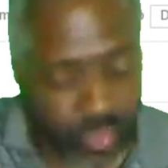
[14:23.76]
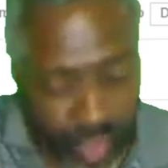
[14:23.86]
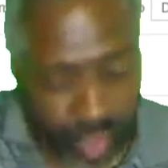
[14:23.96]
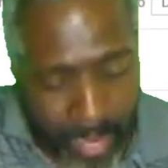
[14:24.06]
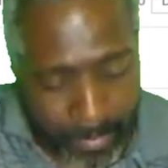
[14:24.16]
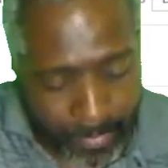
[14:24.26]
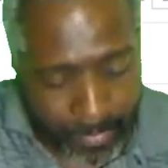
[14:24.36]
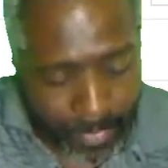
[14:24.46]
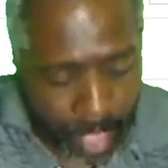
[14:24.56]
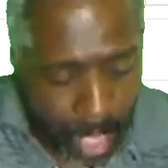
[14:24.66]
drop,
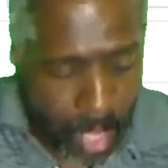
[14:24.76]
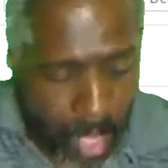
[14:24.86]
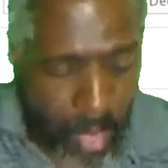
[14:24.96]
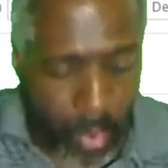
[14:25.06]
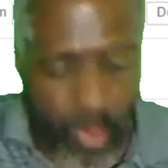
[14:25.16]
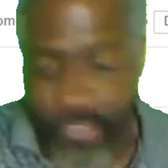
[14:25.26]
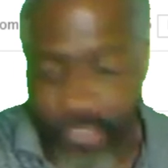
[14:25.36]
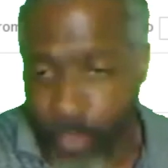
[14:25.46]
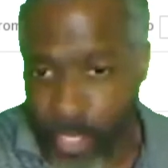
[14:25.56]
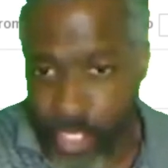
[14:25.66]
or
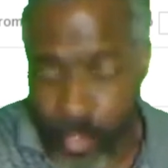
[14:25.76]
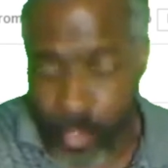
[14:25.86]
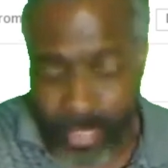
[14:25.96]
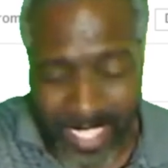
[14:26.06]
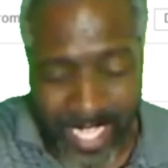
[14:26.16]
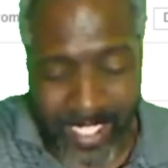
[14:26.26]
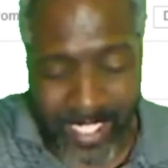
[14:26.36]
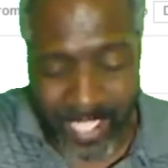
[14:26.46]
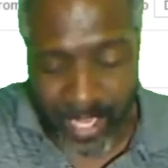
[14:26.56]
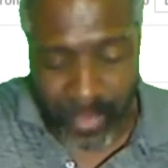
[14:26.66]
42%
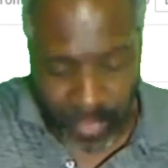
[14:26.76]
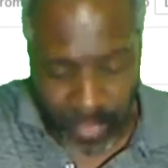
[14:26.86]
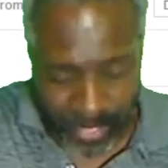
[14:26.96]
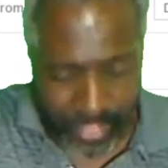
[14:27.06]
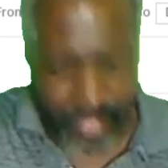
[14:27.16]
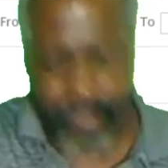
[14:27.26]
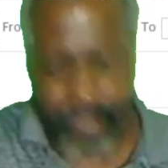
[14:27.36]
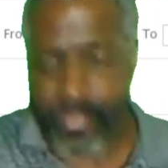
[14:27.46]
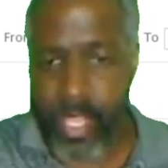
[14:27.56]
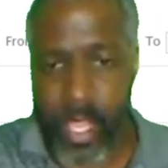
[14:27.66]
decrease.
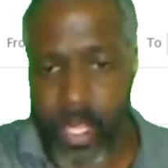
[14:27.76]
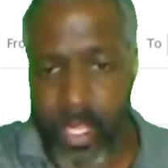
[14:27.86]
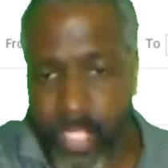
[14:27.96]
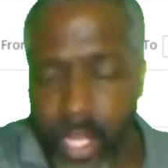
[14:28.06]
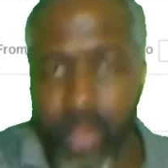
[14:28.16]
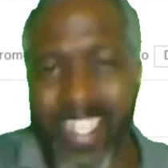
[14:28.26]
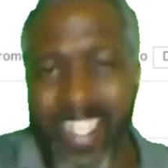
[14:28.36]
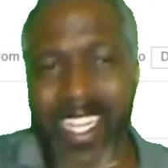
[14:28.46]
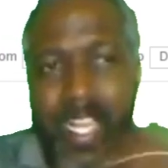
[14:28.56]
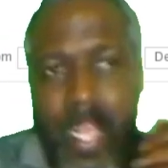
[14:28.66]
So
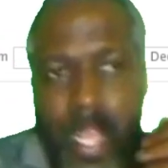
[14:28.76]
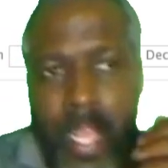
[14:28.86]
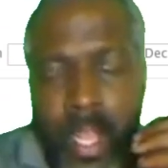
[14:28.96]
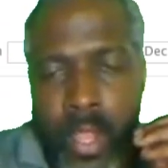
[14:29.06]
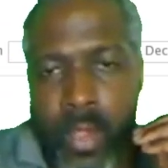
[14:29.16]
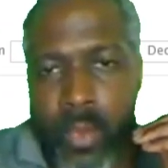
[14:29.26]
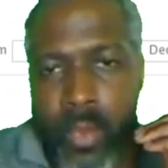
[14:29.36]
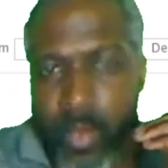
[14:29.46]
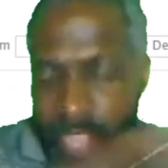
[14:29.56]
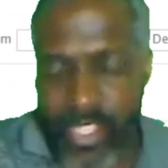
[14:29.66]

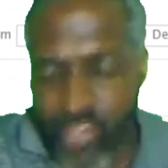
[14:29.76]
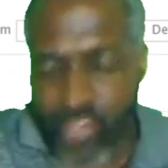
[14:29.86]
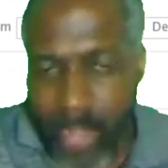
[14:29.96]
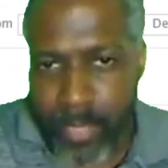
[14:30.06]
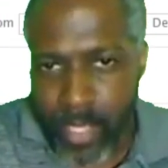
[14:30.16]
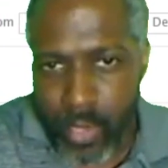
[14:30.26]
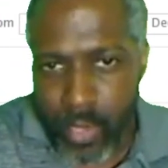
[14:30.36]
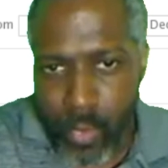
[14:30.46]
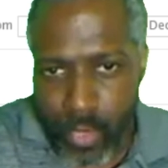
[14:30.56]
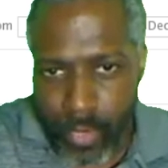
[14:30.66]
we had a drop in our
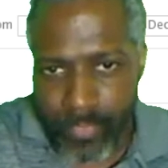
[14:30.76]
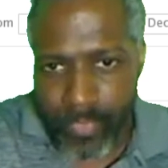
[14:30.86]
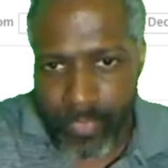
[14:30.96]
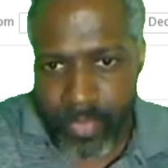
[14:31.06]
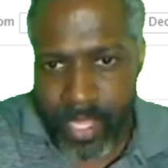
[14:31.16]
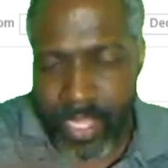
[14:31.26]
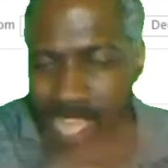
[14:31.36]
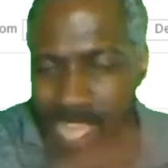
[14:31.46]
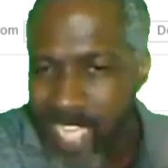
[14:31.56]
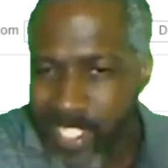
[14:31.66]
quarter.
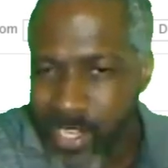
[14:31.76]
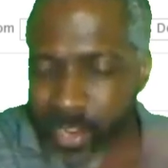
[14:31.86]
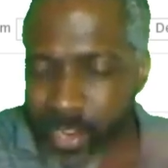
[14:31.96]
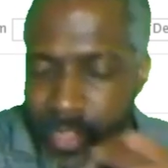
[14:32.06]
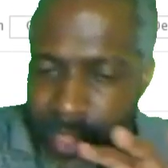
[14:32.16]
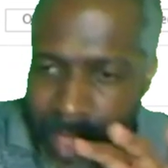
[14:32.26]
Last year,